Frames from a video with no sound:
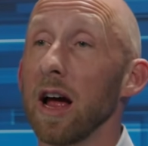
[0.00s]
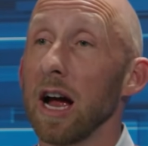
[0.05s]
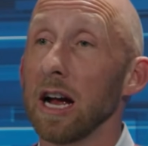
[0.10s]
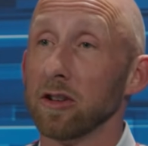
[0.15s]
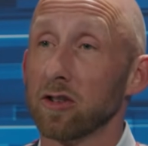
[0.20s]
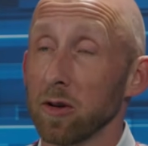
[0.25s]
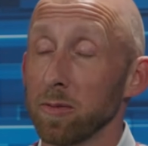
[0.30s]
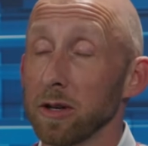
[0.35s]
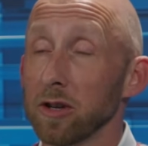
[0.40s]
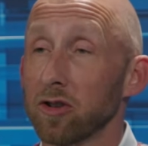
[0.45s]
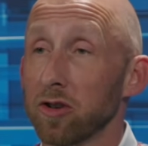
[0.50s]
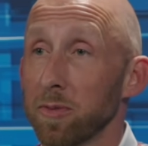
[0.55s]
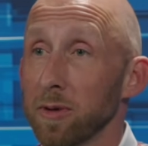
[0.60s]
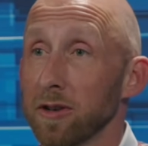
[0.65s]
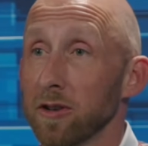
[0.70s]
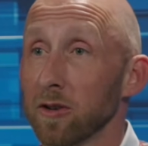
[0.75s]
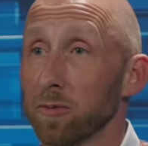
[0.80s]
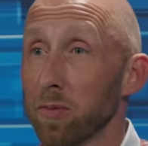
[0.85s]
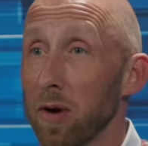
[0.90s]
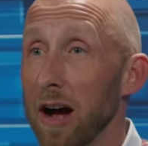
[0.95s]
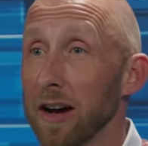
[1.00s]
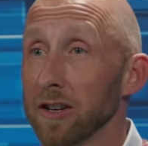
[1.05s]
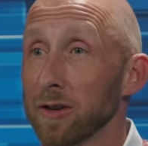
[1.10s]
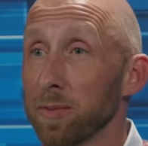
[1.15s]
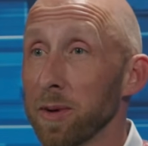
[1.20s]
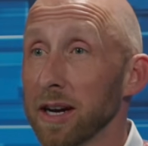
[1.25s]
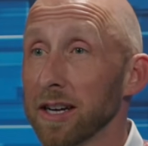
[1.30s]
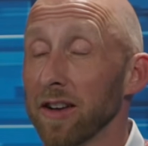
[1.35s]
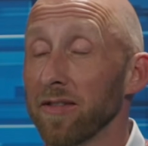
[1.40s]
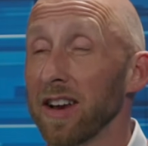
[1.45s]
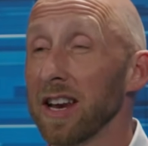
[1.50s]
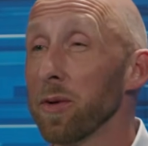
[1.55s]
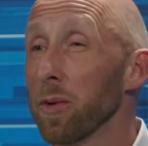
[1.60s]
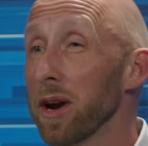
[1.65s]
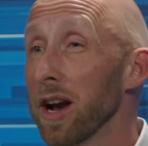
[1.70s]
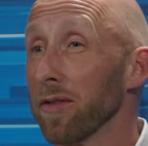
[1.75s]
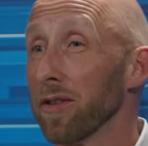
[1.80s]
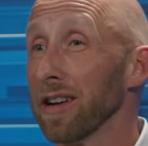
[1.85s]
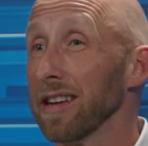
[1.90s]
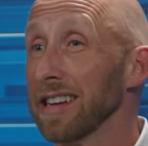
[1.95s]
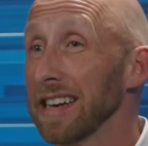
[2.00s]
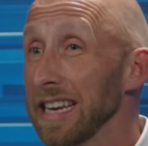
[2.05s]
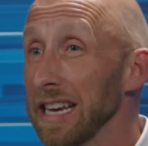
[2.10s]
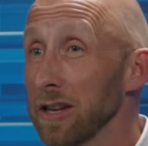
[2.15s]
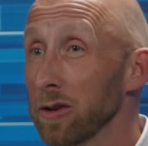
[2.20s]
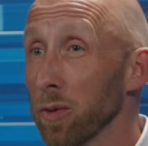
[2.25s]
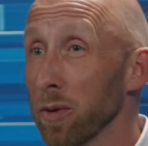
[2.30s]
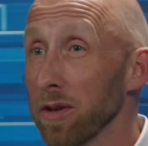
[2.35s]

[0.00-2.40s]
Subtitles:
And so, Mr. and Mrs. Prospect, if anyone ever leads